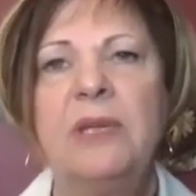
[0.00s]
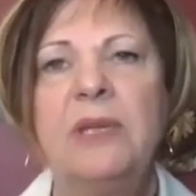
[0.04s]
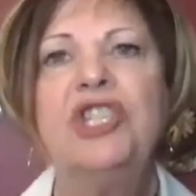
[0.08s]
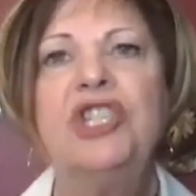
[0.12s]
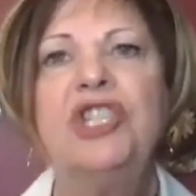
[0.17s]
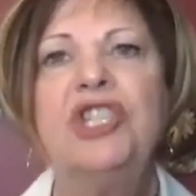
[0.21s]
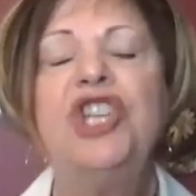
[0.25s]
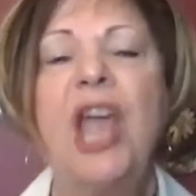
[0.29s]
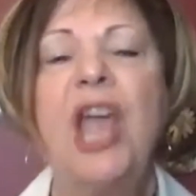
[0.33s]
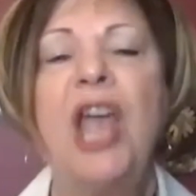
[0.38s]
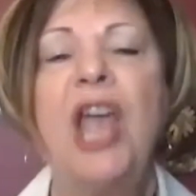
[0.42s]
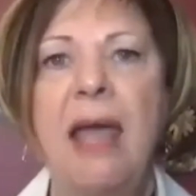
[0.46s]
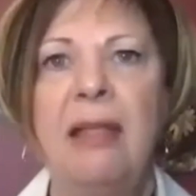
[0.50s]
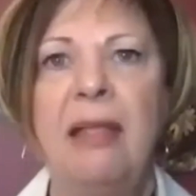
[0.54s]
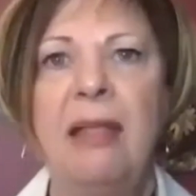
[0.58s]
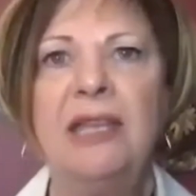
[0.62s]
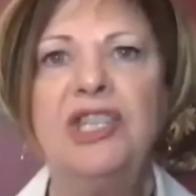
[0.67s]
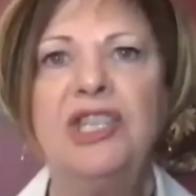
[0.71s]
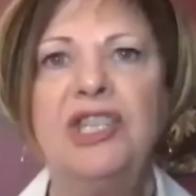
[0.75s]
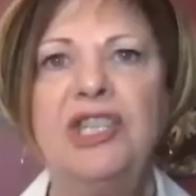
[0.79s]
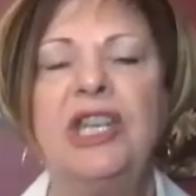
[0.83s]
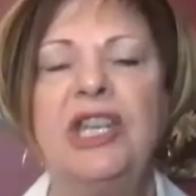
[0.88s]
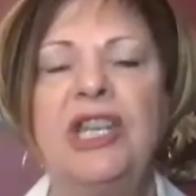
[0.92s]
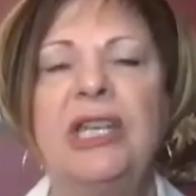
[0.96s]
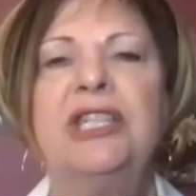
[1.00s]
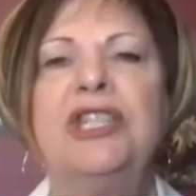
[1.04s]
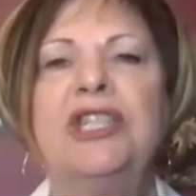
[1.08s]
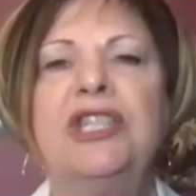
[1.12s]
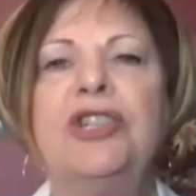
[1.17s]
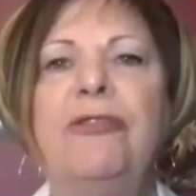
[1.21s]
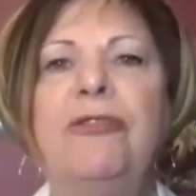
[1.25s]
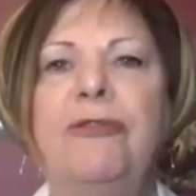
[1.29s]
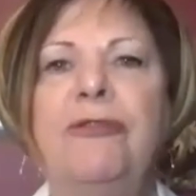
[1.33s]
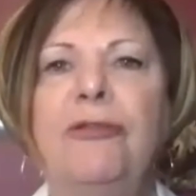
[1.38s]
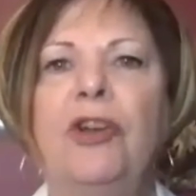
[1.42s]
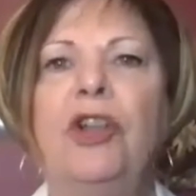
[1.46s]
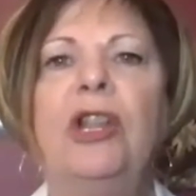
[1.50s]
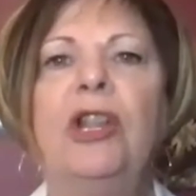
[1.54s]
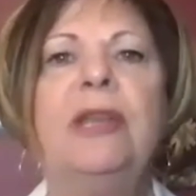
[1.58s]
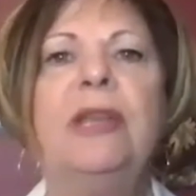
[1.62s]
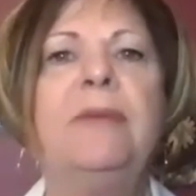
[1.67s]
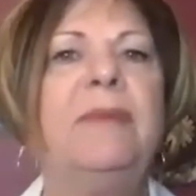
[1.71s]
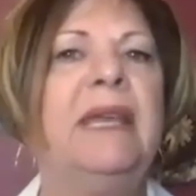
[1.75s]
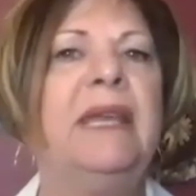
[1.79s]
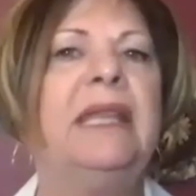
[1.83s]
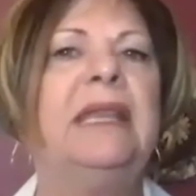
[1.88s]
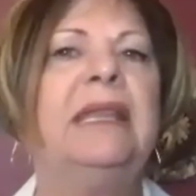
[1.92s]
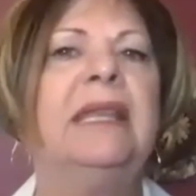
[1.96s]
challenging to fully
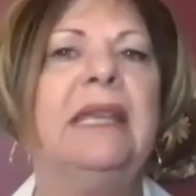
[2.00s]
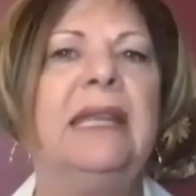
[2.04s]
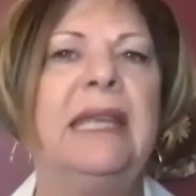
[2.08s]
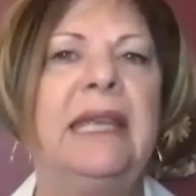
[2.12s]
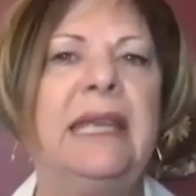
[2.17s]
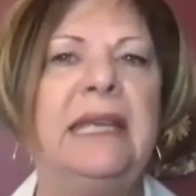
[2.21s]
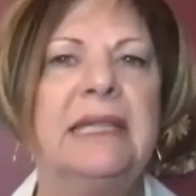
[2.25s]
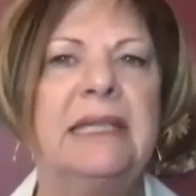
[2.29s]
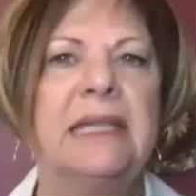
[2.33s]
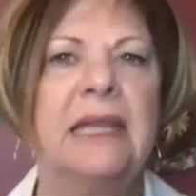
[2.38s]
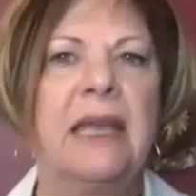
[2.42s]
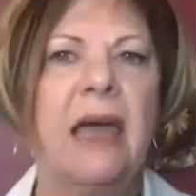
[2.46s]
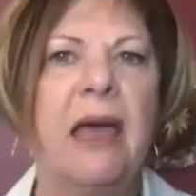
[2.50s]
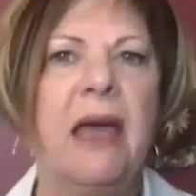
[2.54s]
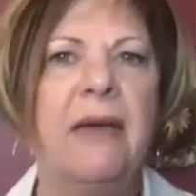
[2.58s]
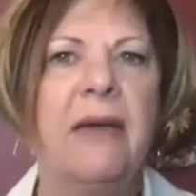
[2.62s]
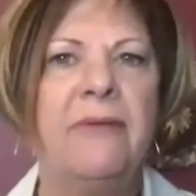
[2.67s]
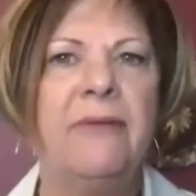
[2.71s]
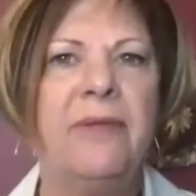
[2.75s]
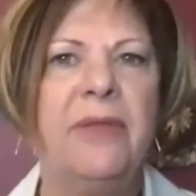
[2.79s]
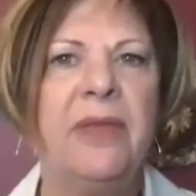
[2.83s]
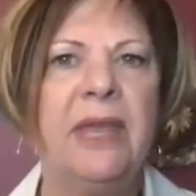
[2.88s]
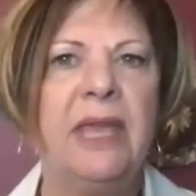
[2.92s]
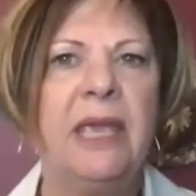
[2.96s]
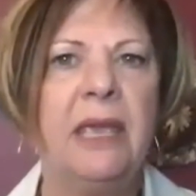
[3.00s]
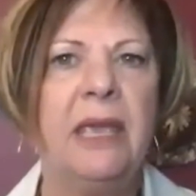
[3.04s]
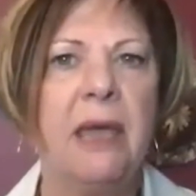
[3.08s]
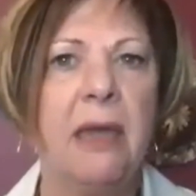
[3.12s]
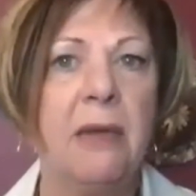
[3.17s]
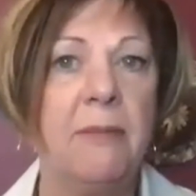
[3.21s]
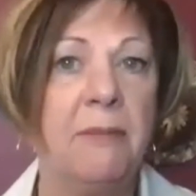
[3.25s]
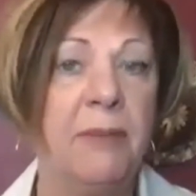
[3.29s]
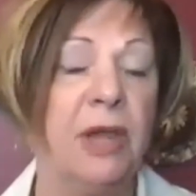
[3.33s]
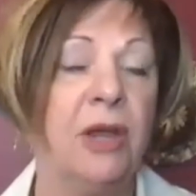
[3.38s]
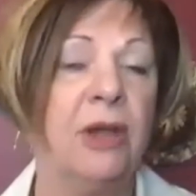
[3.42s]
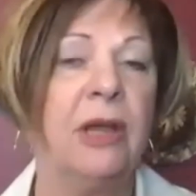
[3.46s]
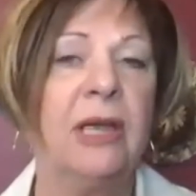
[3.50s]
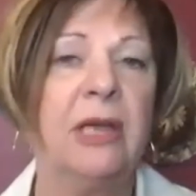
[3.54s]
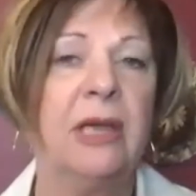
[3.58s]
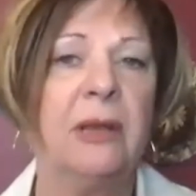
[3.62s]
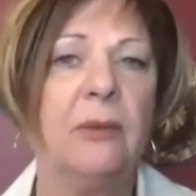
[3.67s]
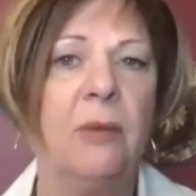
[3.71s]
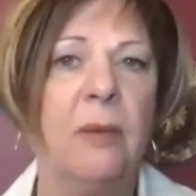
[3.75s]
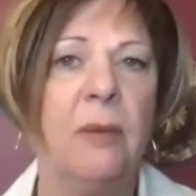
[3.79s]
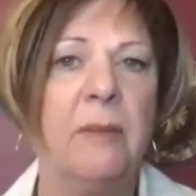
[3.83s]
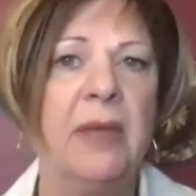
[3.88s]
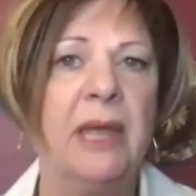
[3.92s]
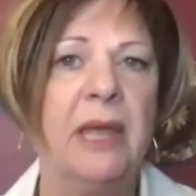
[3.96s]
meet the needs of the American
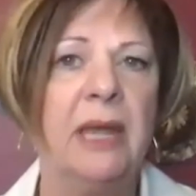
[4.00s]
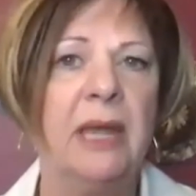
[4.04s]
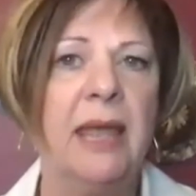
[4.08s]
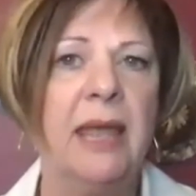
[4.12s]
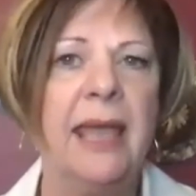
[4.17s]
women.